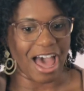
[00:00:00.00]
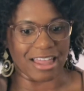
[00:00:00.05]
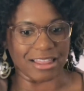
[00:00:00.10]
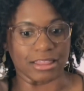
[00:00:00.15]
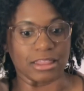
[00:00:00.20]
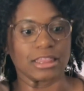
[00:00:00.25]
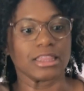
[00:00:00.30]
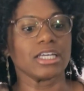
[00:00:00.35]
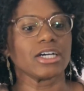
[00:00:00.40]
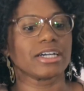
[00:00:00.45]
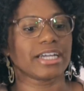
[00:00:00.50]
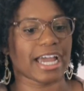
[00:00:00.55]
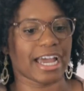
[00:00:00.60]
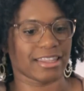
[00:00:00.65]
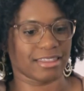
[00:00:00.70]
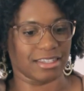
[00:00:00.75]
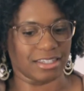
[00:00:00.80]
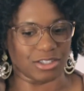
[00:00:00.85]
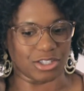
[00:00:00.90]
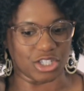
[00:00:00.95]
look
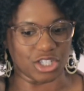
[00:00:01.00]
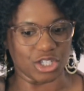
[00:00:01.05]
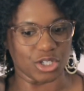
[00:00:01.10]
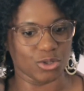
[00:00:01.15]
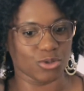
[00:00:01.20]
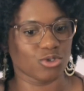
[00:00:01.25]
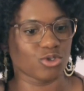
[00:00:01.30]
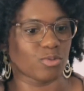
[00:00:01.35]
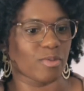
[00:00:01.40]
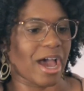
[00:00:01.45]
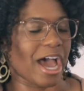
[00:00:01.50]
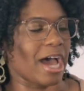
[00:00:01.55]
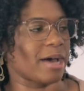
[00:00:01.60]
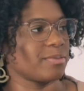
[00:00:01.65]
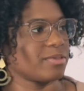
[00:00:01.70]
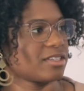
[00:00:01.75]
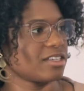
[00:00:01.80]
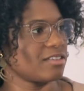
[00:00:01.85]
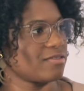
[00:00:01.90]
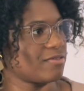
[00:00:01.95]
at these huge
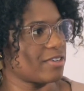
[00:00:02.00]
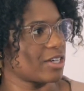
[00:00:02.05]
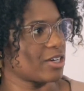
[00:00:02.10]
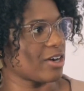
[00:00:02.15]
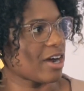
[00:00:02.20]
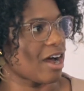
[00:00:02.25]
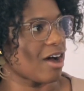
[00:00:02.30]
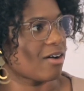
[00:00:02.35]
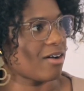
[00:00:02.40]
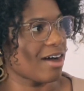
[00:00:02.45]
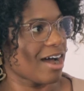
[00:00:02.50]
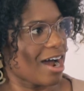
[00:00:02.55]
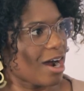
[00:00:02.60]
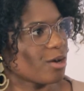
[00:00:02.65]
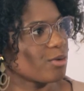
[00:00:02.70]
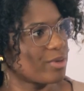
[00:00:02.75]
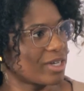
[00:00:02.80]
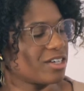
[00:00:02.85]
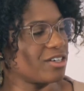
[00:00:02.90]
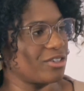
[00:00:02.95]
maps and figure out mm. how
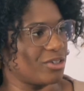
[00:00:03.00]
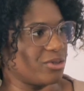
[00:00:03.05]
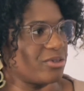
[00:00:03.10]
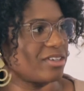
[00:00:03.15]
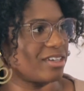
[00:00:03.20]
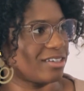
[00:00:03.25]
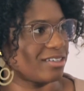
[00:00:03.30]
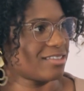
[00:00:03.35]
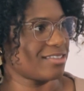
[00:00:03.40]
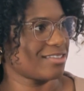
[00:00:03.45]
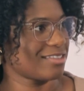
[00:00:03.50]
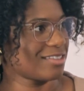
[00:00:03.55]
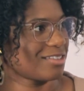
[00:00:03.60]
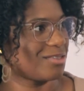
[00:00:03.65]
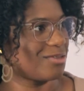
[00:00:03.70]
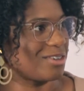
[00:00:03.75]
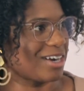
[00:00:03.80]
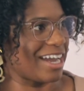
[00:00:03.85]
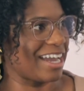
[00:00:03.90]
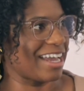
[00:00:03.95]
are we going to do this,
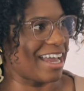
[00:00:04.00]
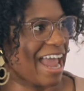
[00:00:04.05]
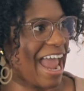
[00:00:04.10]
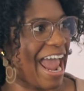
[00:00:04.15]
right?